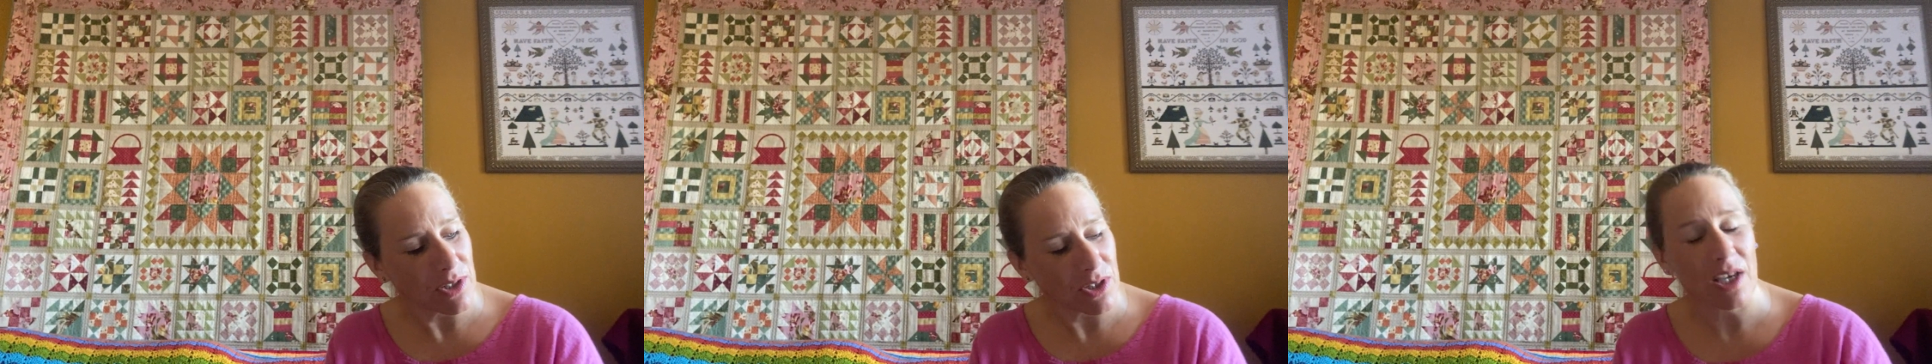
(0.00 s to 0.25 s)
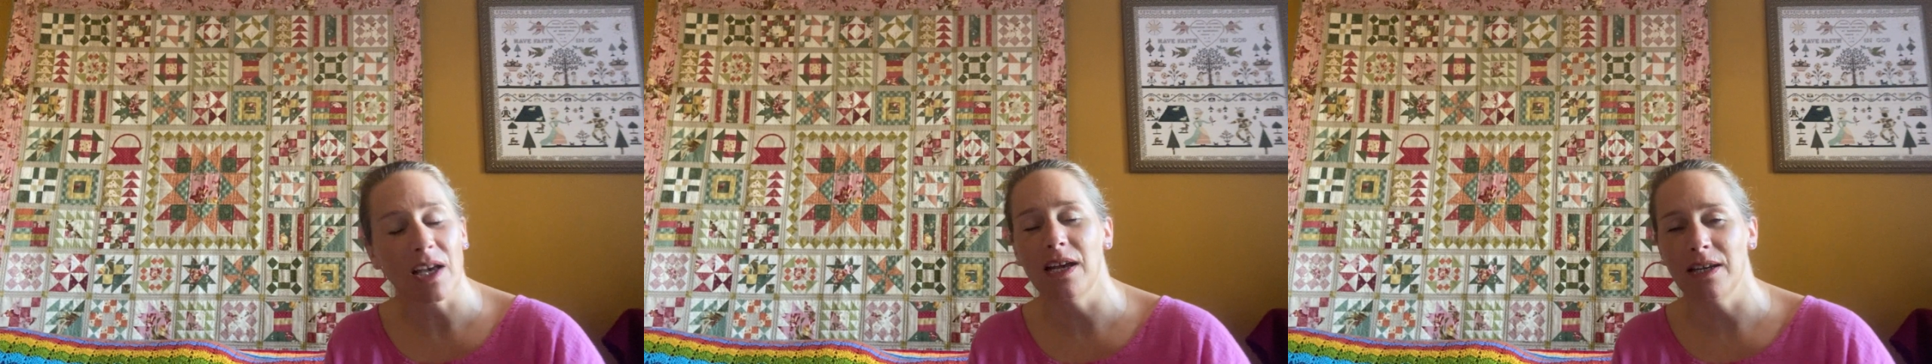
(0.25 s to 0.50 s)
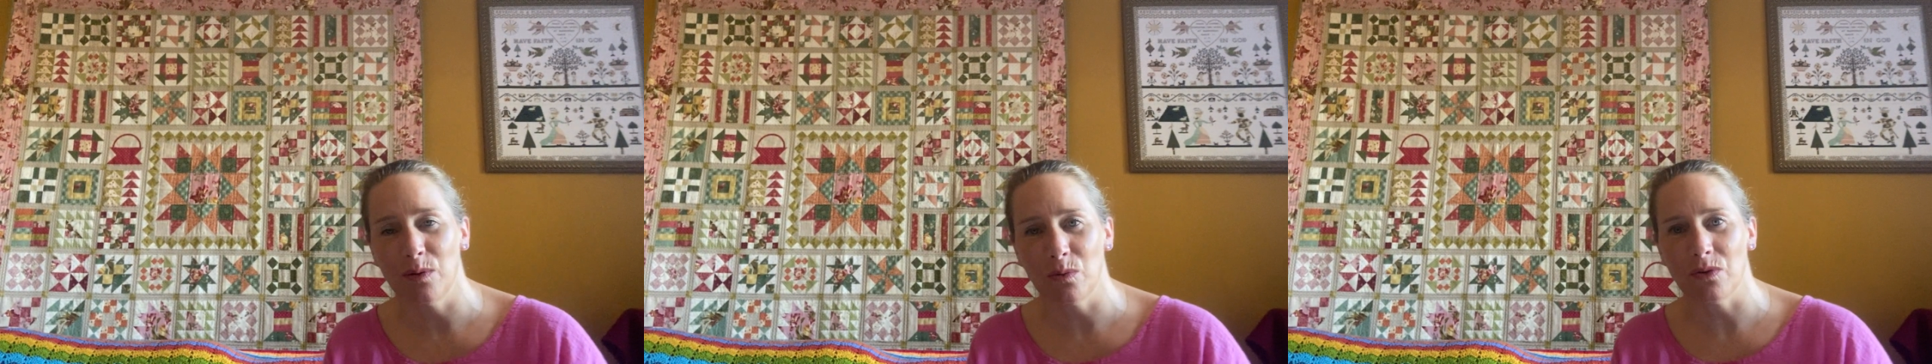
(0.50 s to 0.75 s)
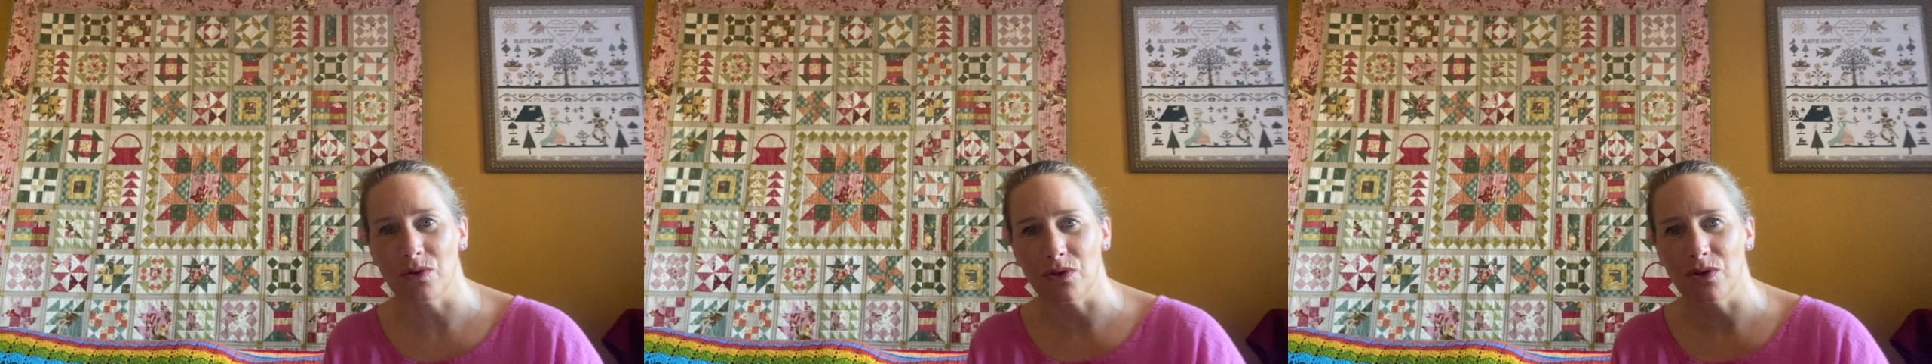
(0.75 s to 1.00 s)
turn it
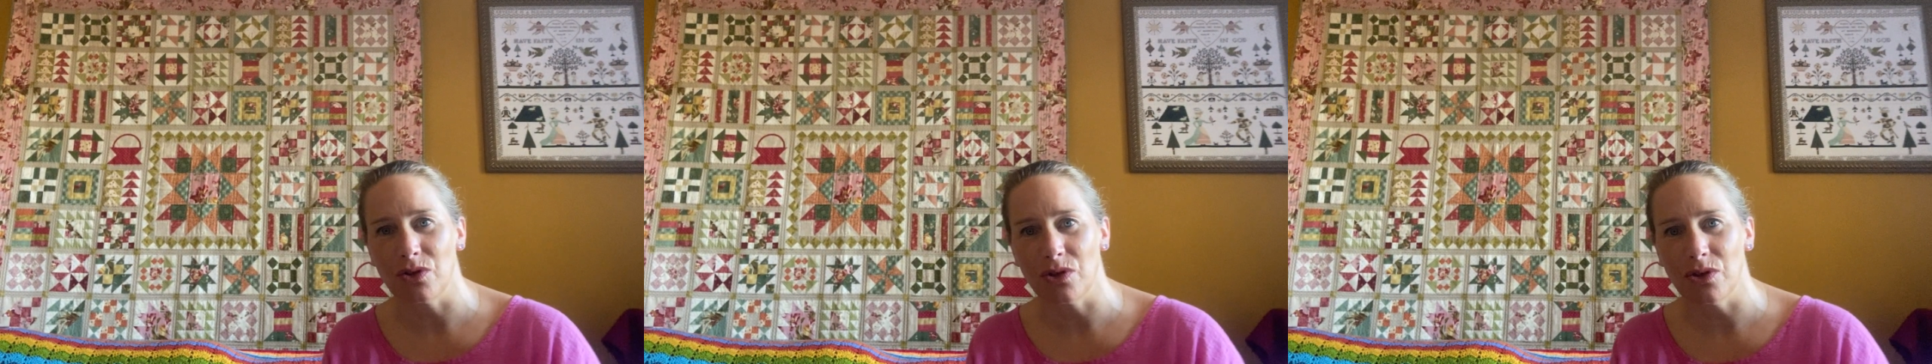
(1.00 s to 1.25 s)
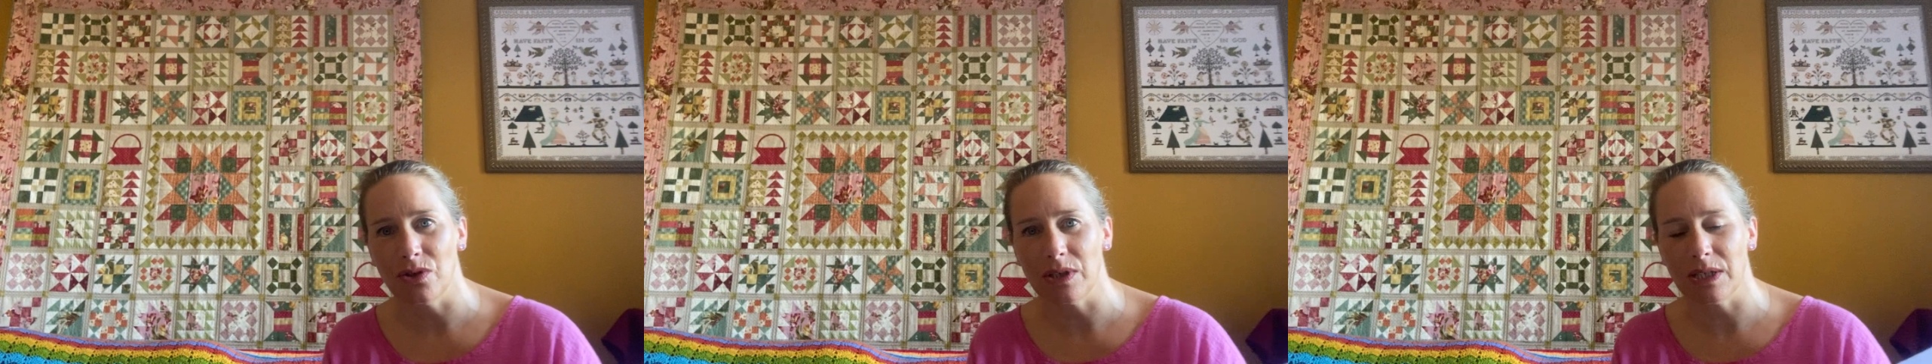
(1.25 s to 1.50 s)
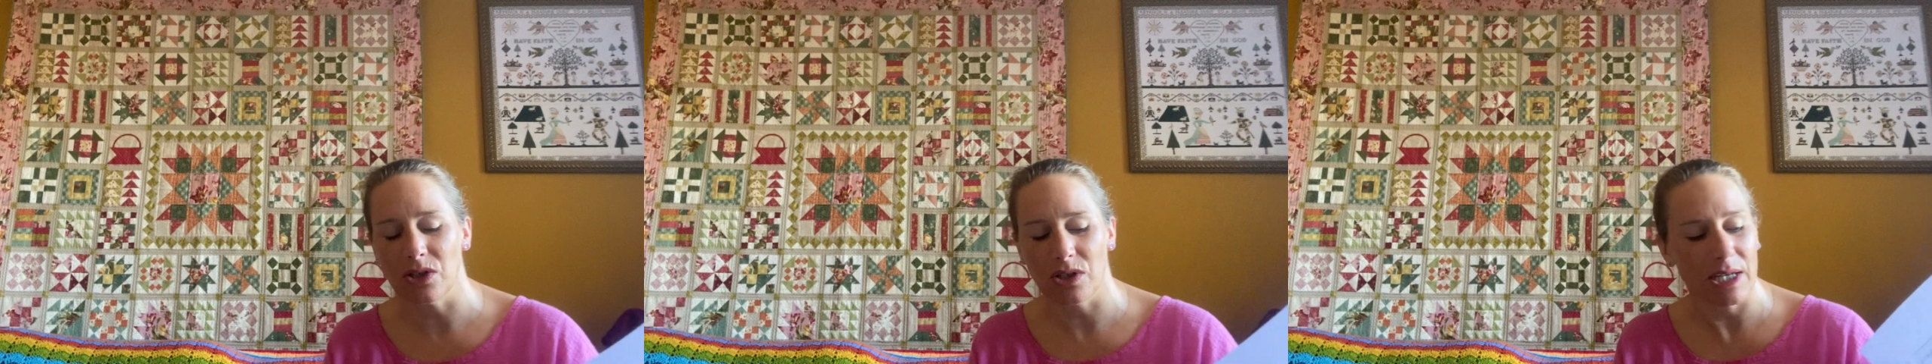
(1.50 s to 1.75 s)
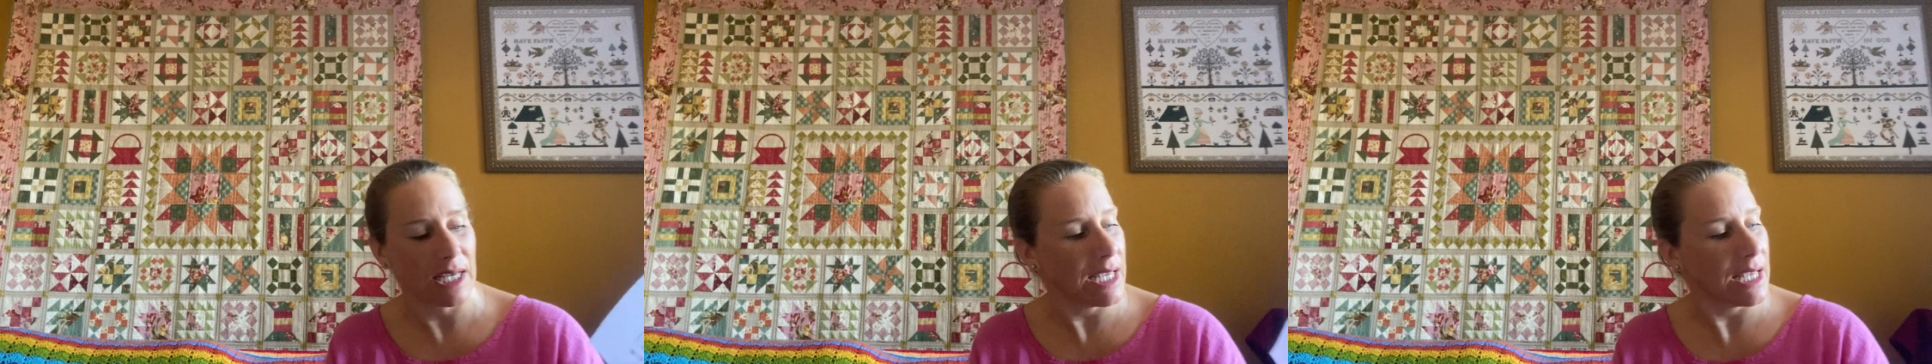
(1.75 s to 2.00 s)
was to choose this
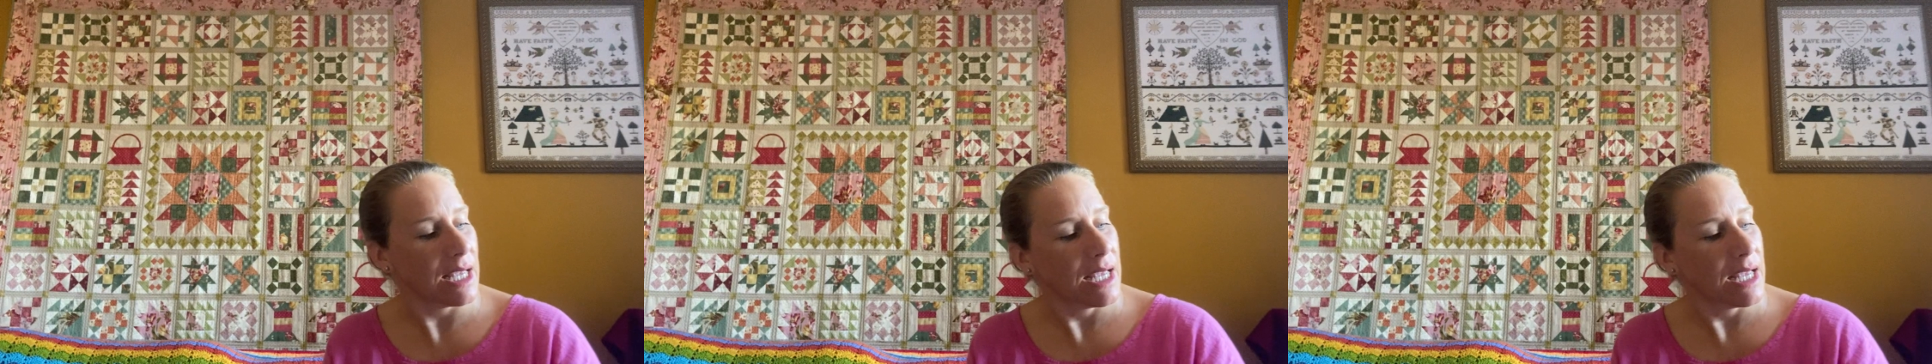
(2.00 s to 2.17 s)
year,